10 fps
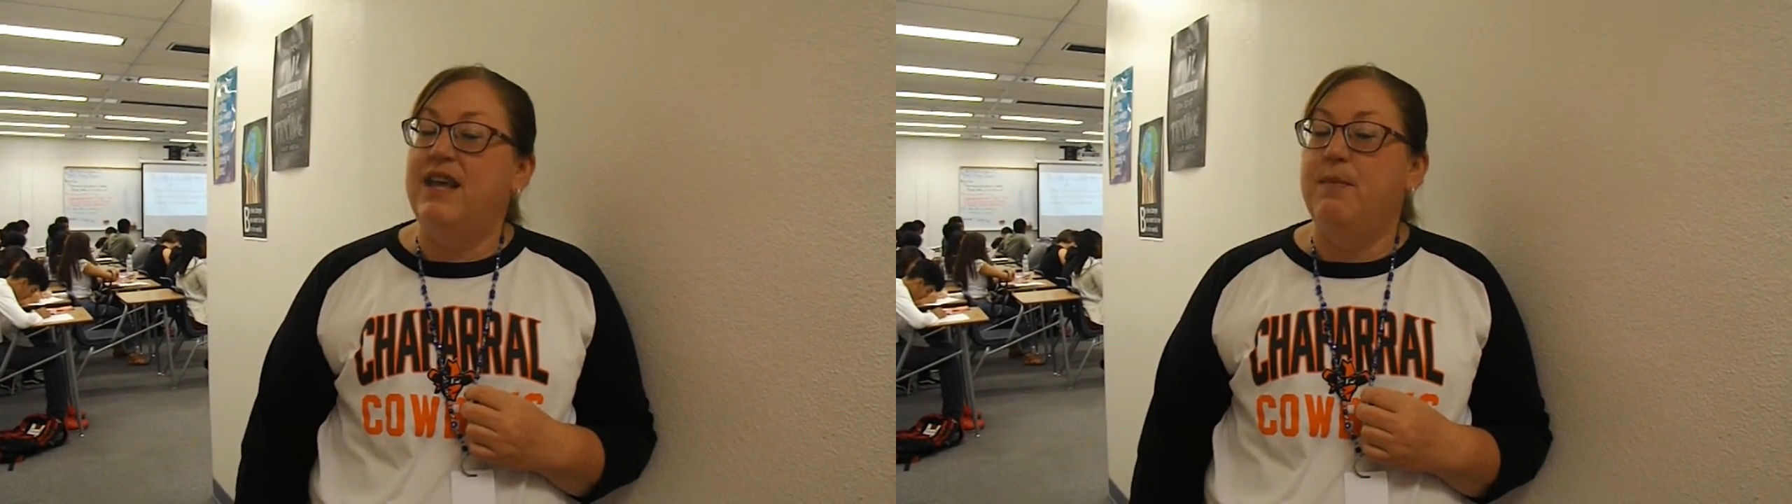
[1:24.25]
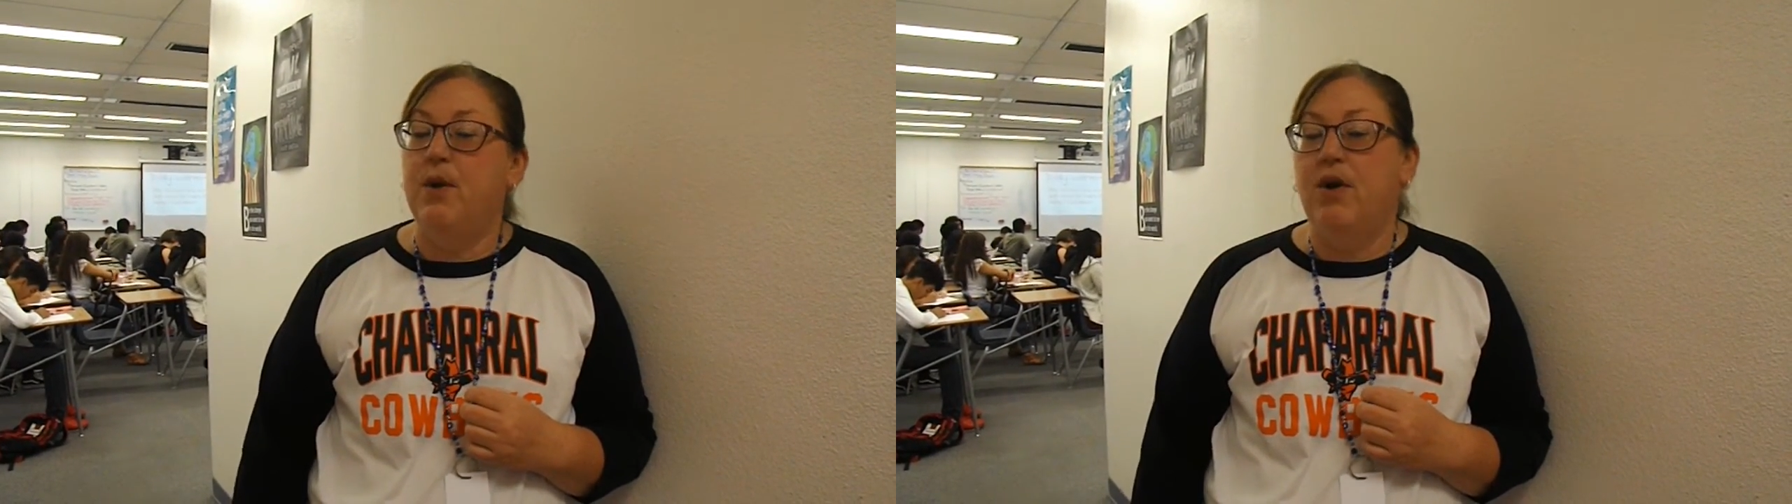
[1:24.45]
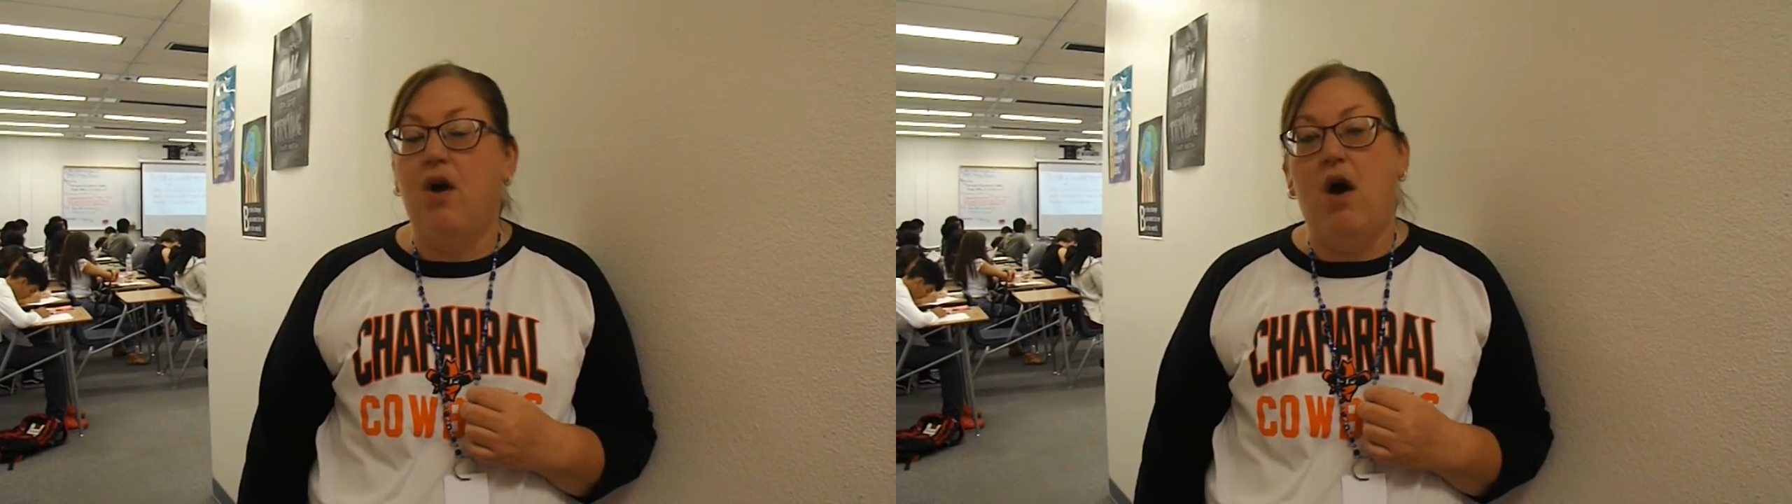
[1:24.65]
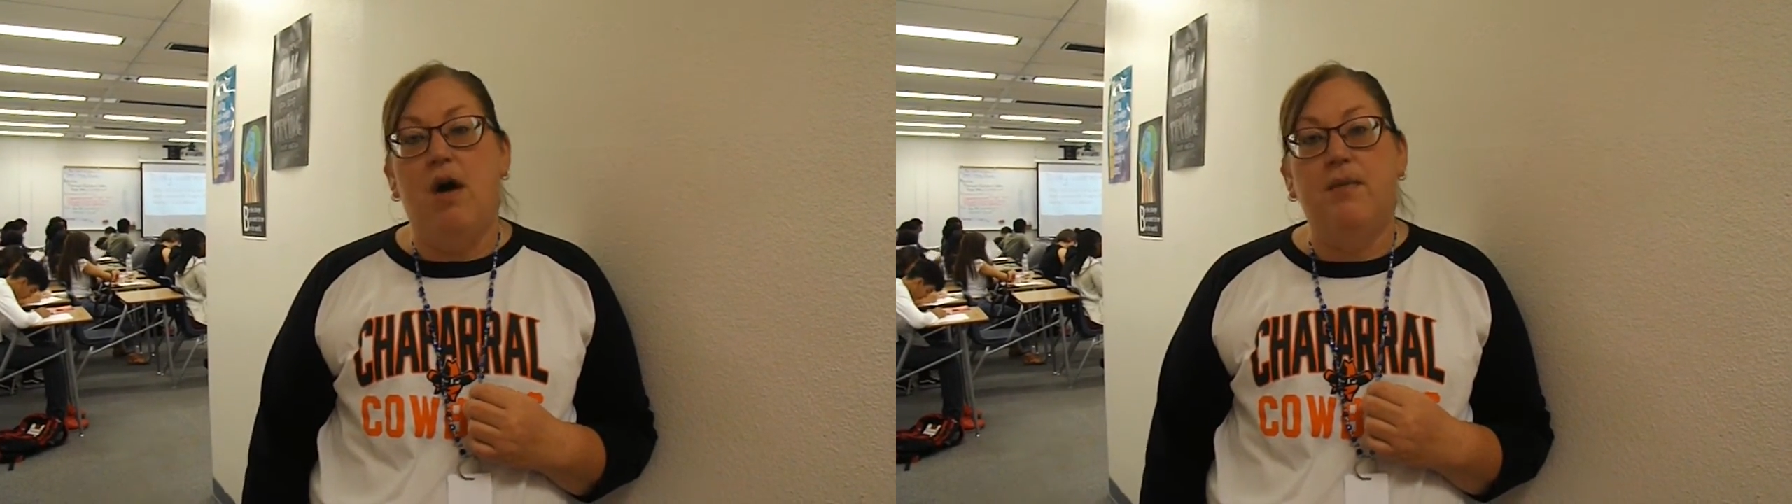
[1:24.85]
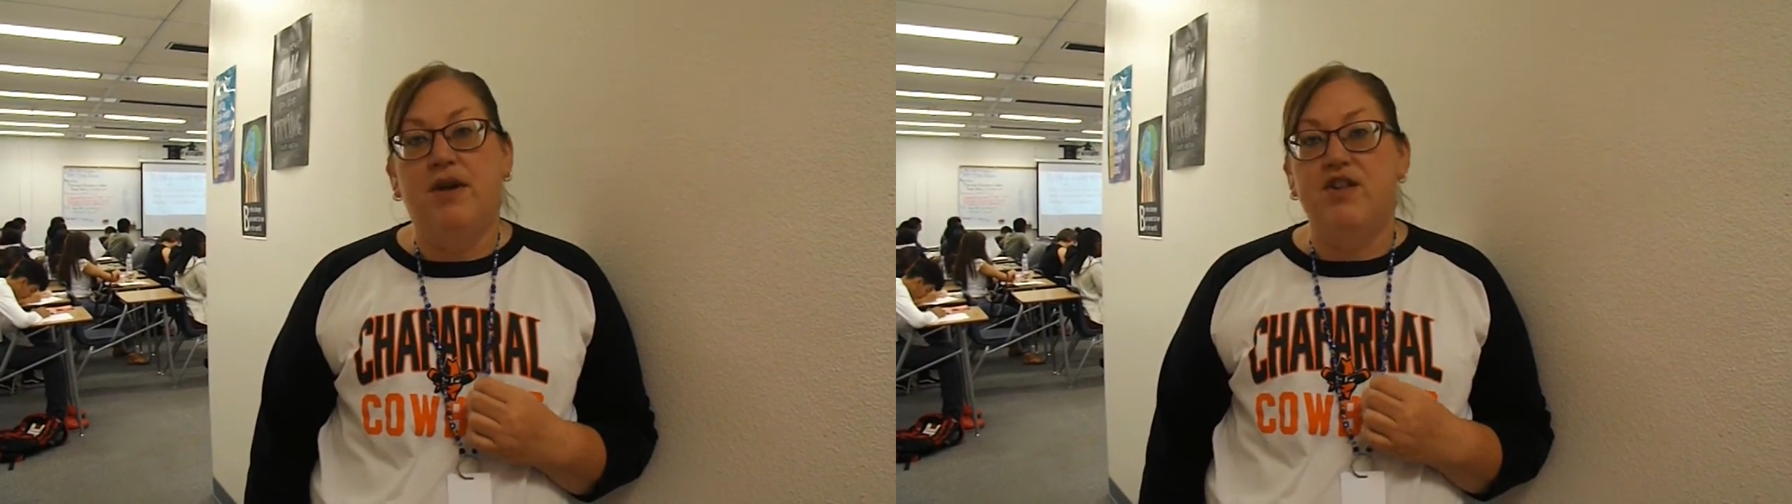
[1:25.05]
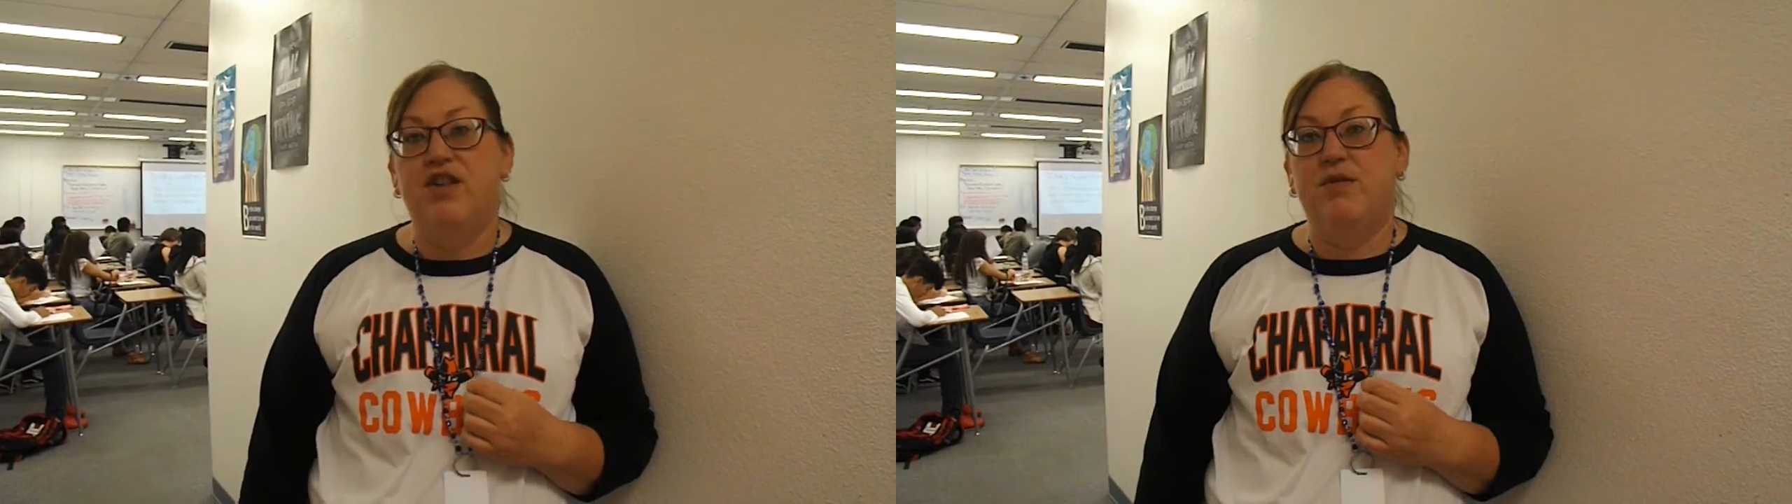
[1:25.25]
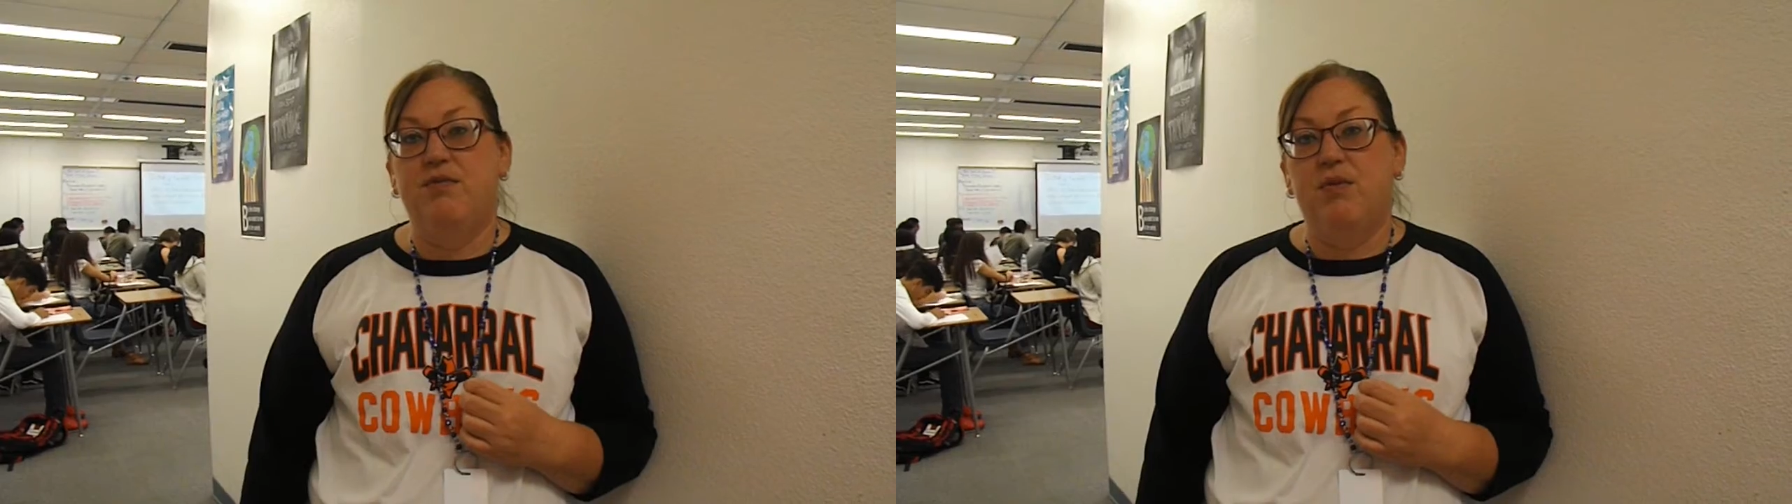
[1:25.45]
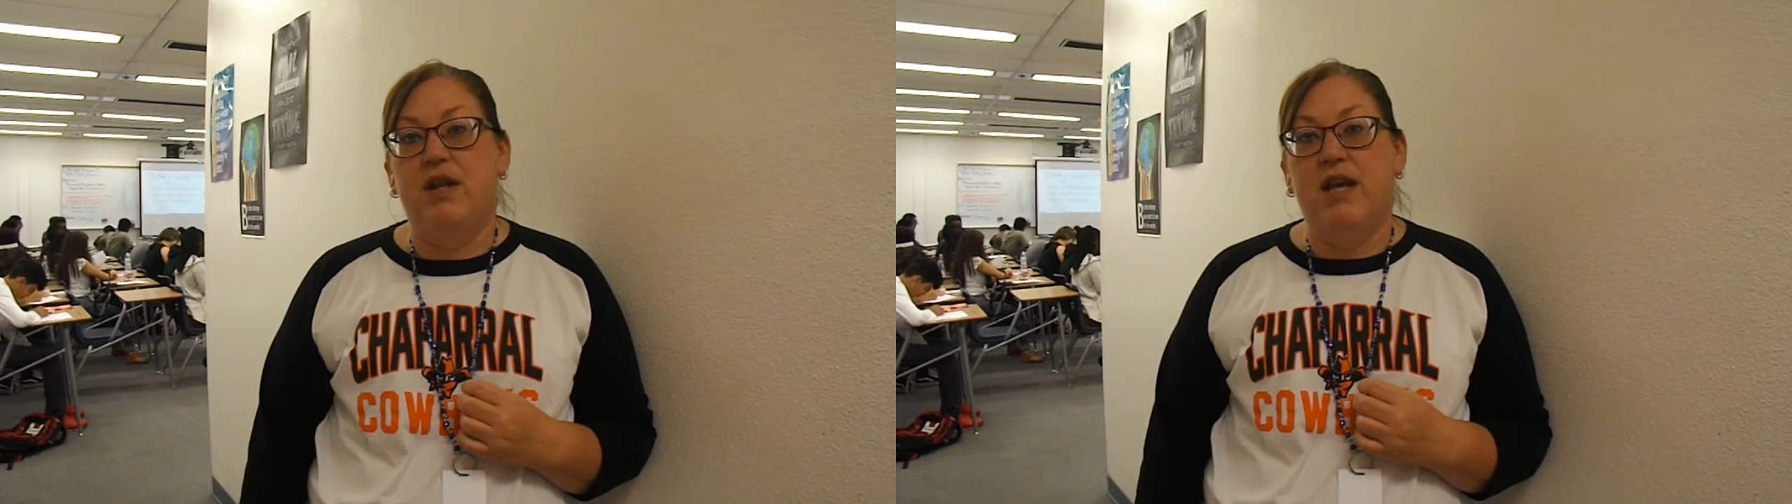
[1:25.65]
keep her calm, because she was
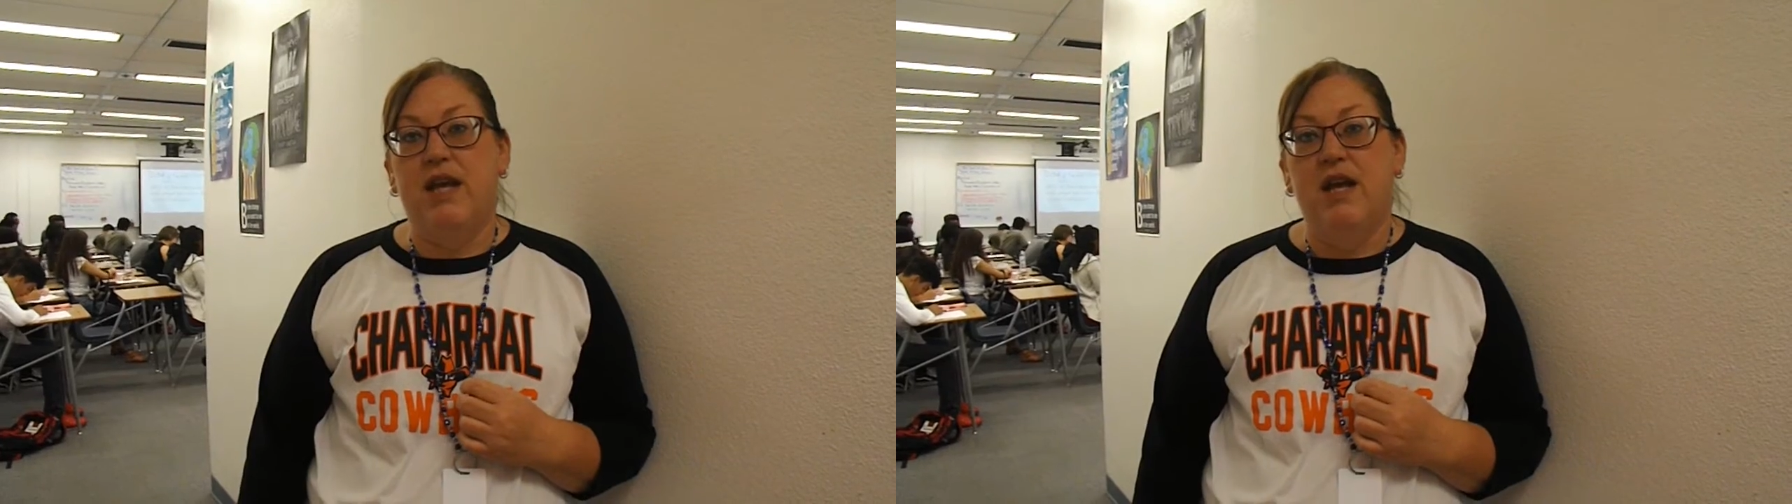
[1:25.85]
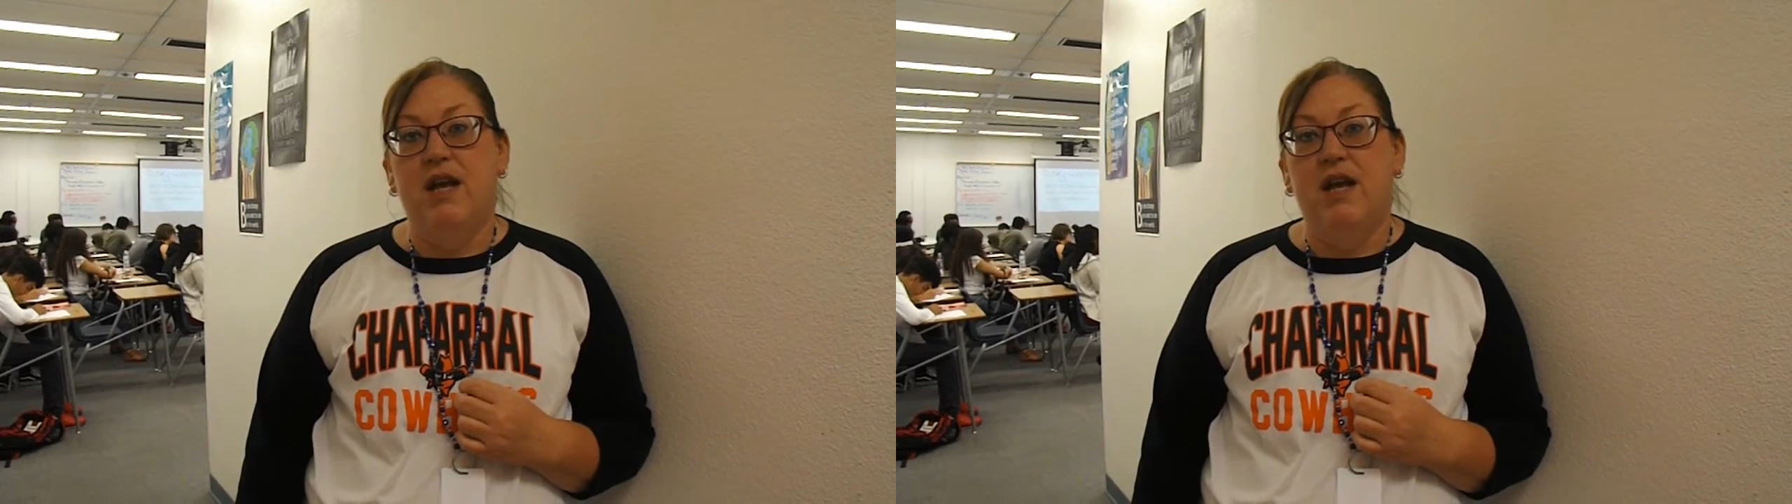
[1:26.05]
really